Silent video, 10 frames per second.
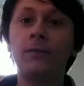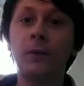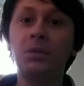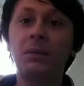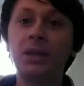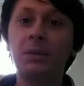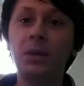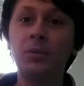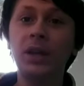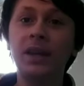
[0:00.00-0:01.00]
from
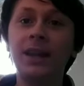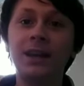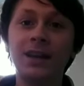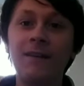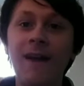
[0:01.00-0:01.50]
WWE